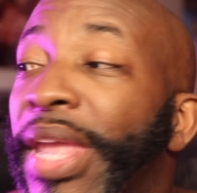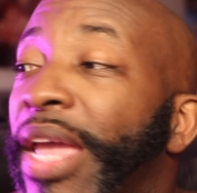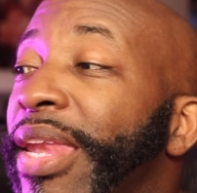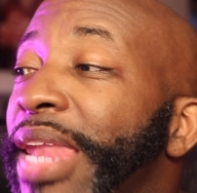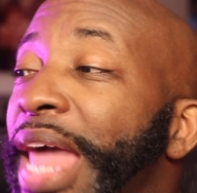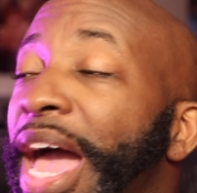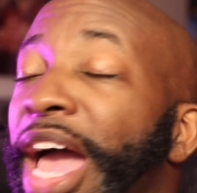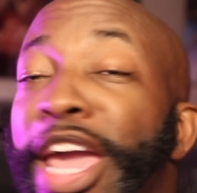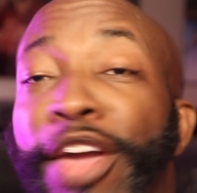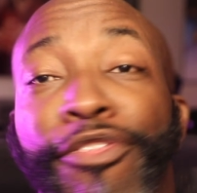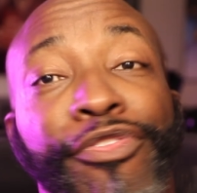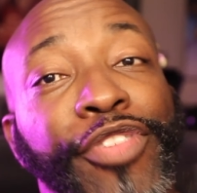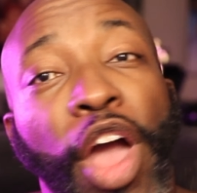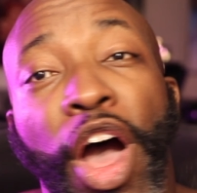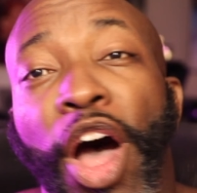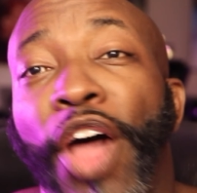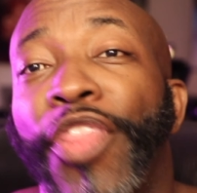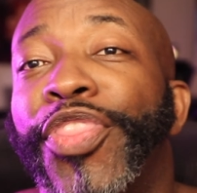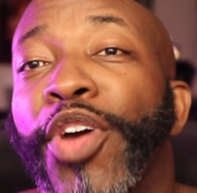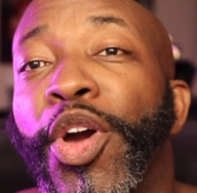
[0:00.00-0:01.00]
Now, if
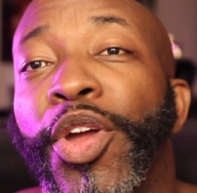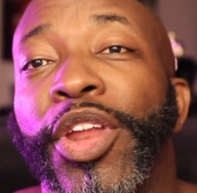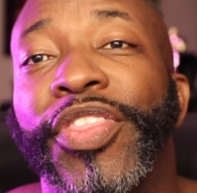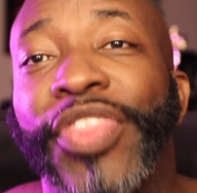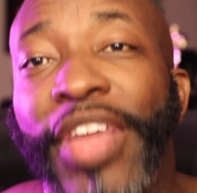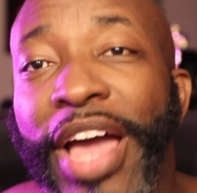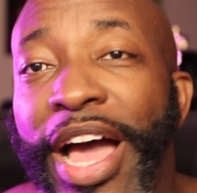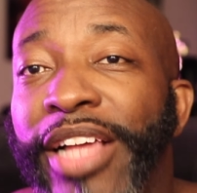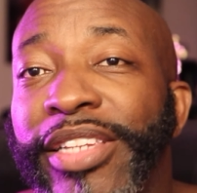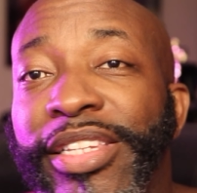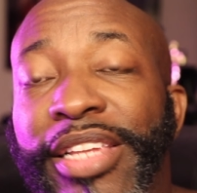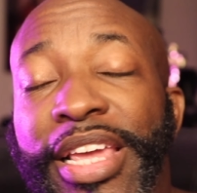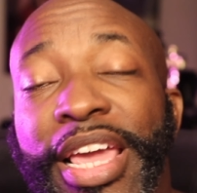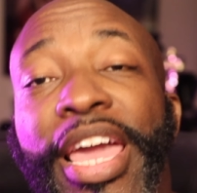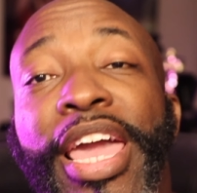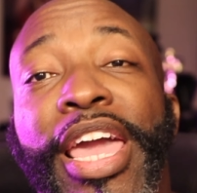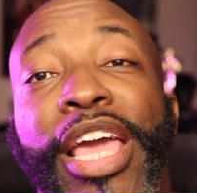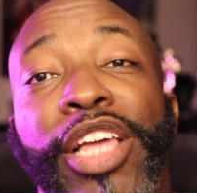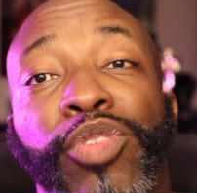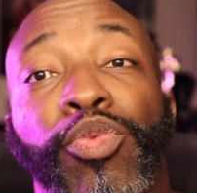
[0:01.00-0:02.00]
y'all 30,000
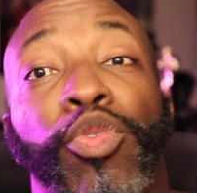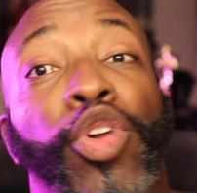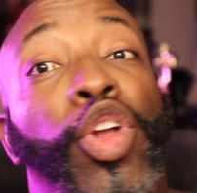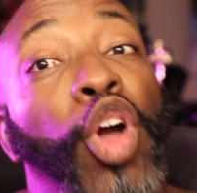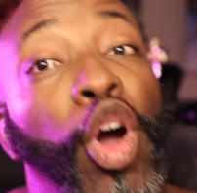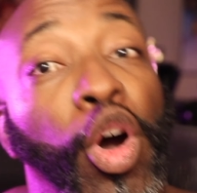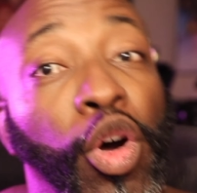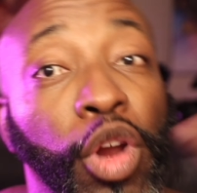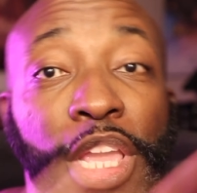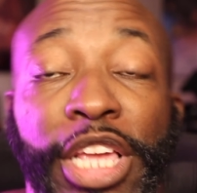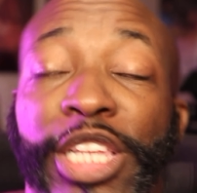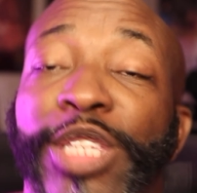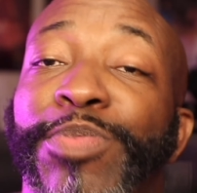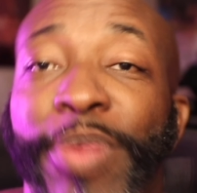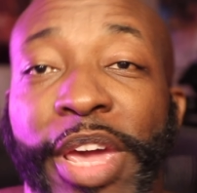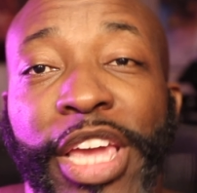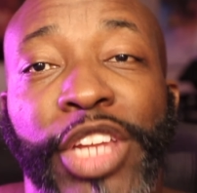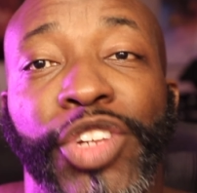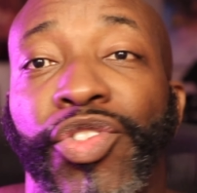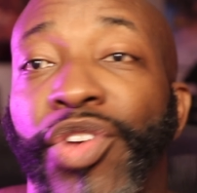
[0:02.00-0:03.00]
heads were to go to his
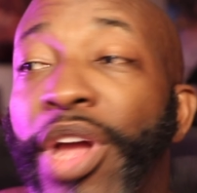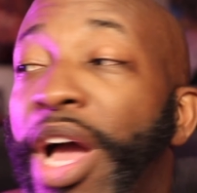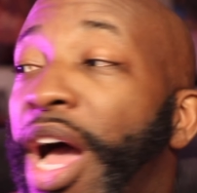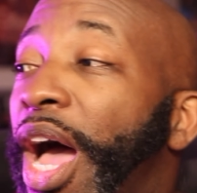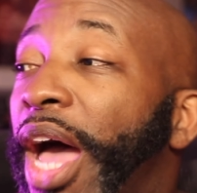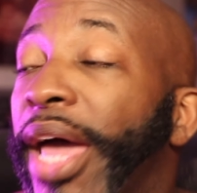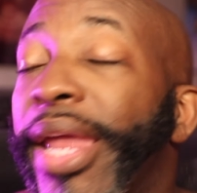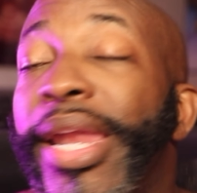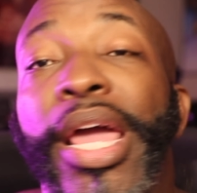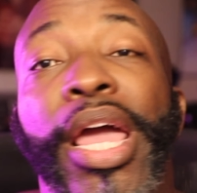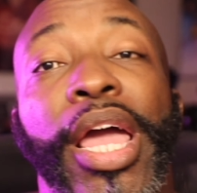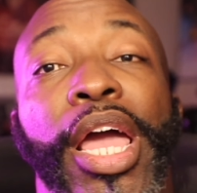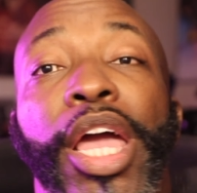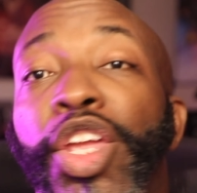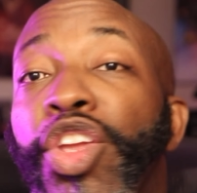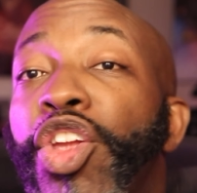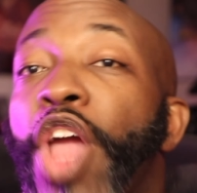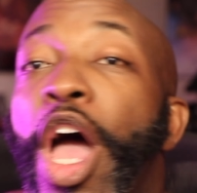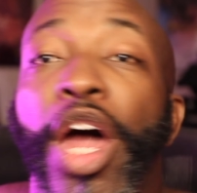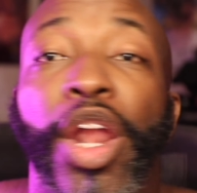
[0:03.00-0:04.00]
Patreon,
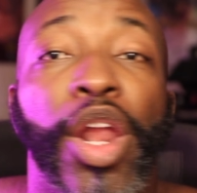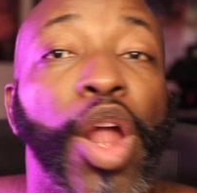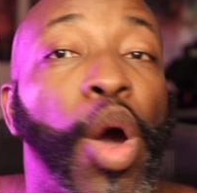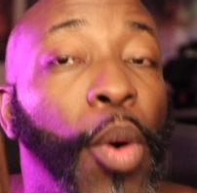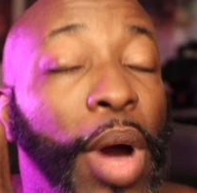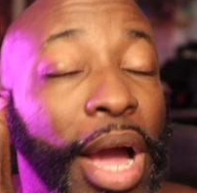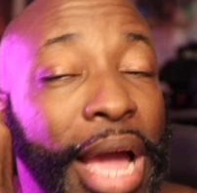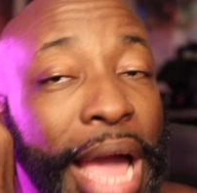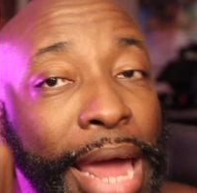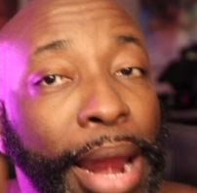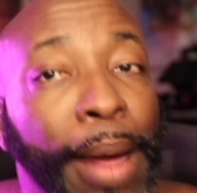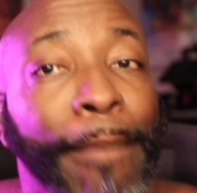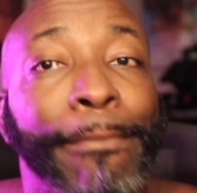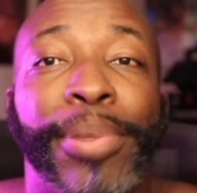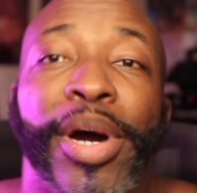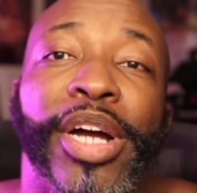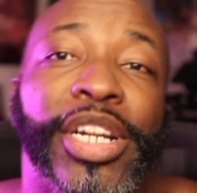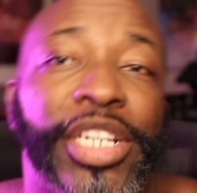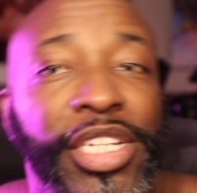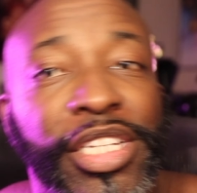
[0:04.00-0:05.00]
y'all know what kind of
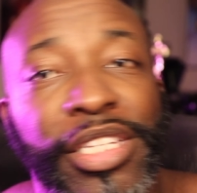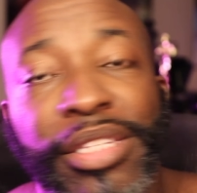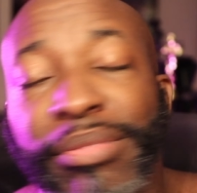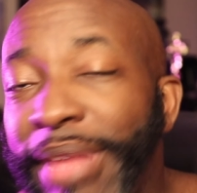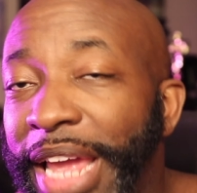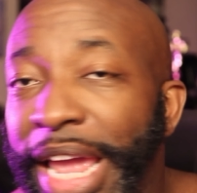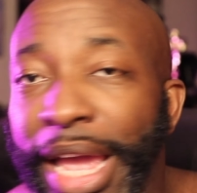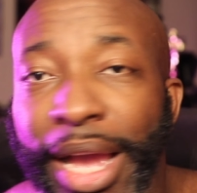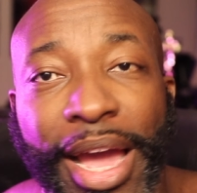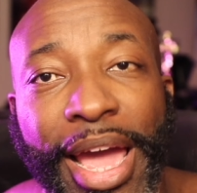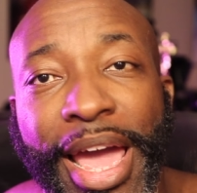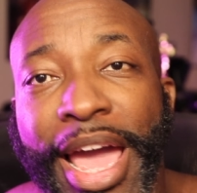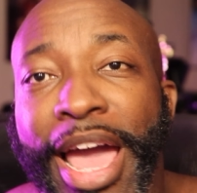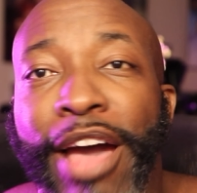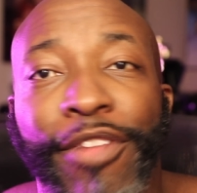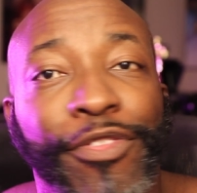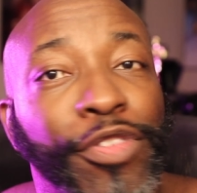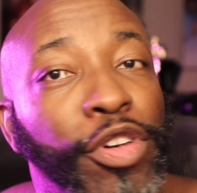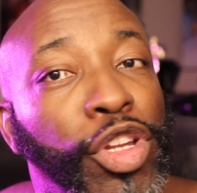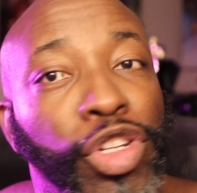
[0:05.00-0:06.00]
budget this man could
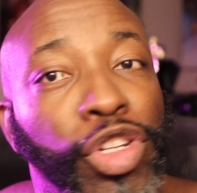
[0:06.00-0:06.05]
have for